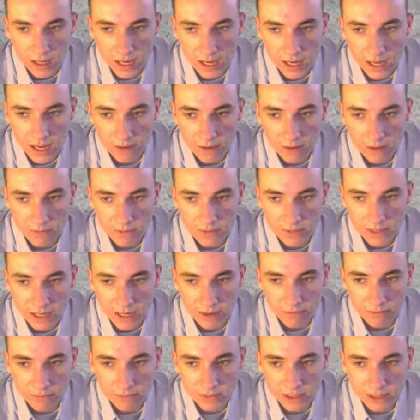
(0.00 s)
And we're,
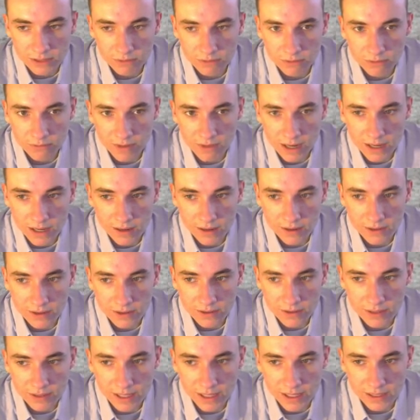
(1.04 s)
yeah, since we're right
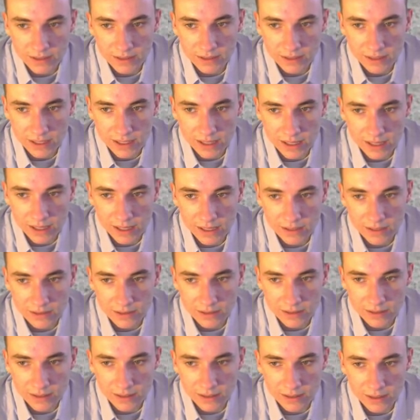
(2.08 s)
under that, and
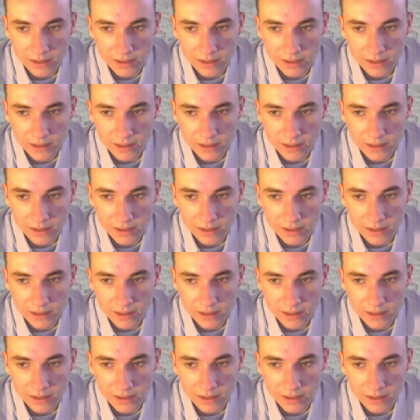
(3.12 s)
you